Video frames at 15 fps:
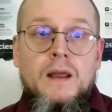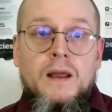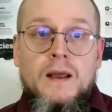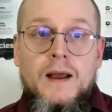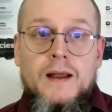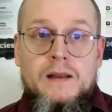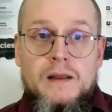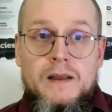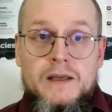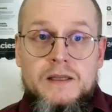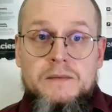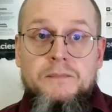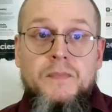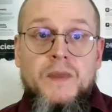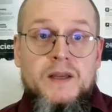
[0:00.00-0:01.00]
At least,
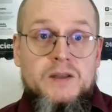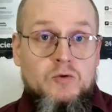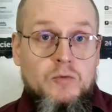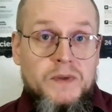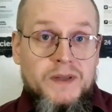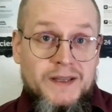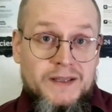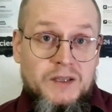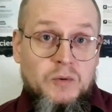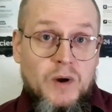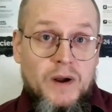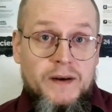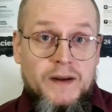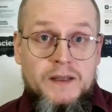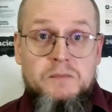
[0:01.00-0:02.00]
assuming that you
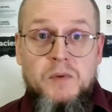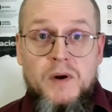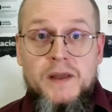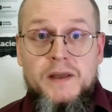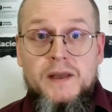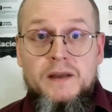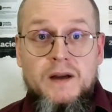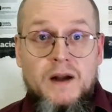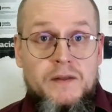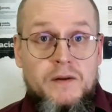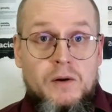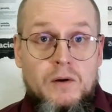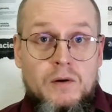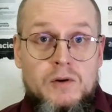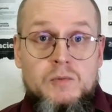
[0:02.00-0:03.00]
are not breaking other
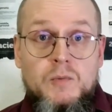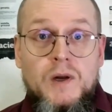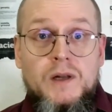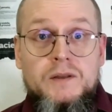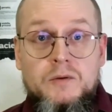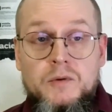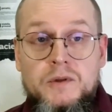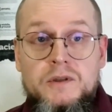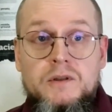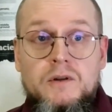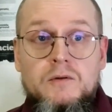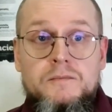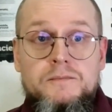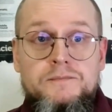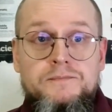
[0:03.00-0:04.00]
laws while doing so.
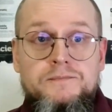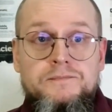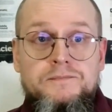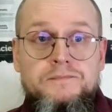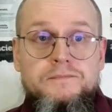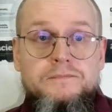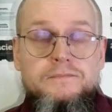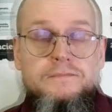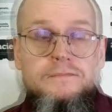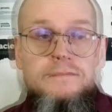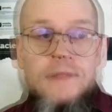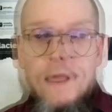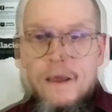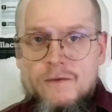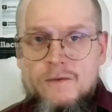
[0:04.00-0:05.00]

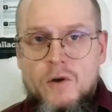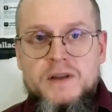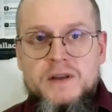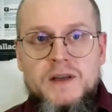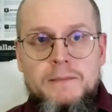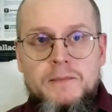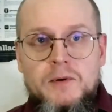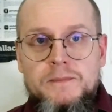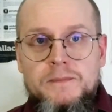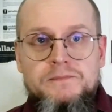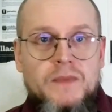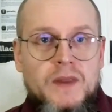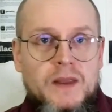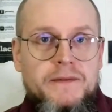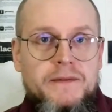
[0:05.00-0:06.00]
For example,
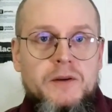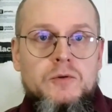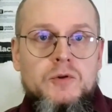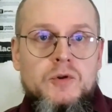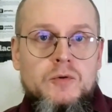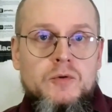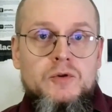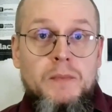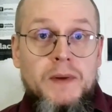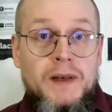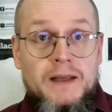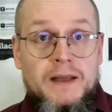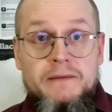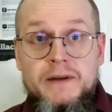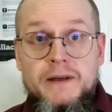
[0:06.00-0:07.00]
if you choose to
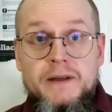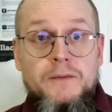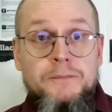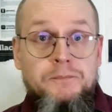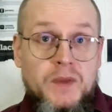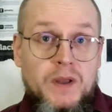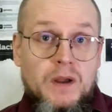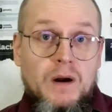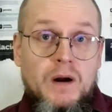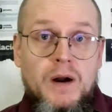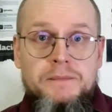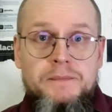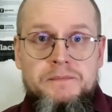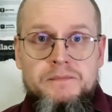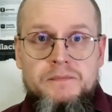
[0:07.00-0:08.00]
believe in a god
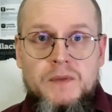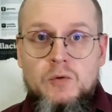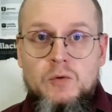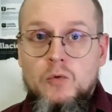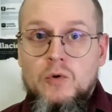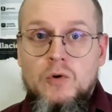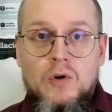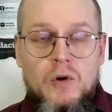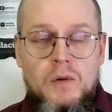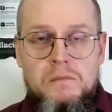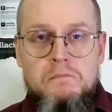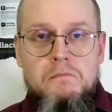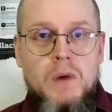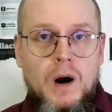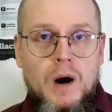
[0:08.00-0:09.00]
you call
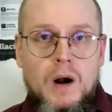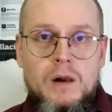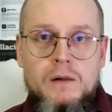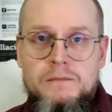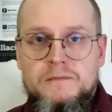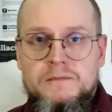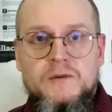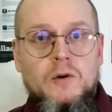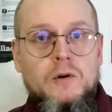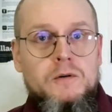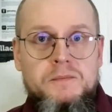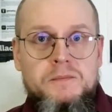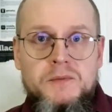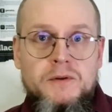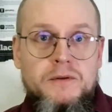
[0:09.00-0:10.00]
Baal for
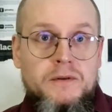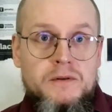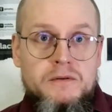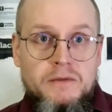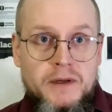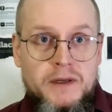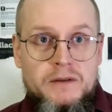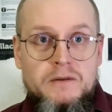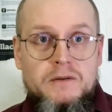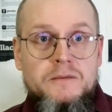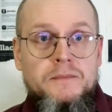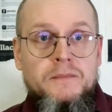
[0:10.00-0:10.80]
spurious reasons,